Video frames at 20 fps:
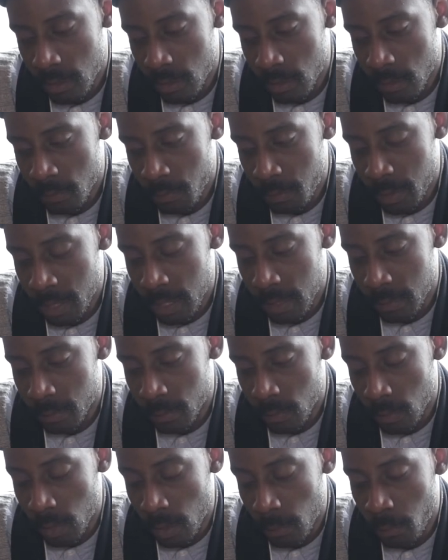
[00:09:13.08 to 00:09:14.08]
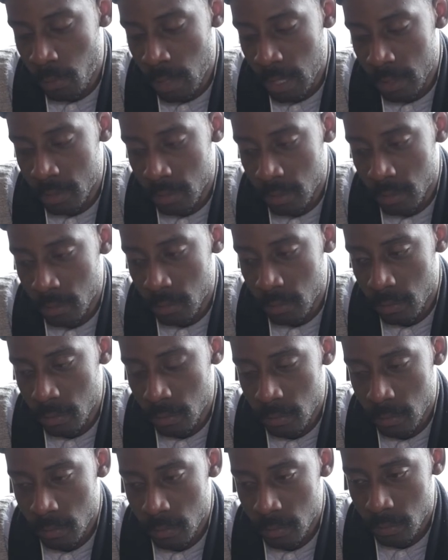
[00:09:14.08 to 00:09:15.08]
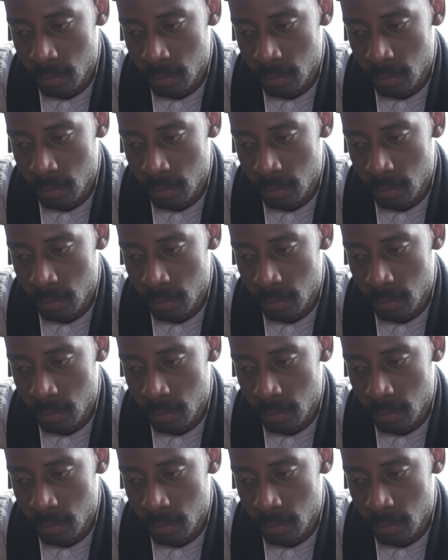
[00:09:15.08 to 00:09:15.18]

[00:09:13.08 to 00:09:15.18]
a sense of being practical.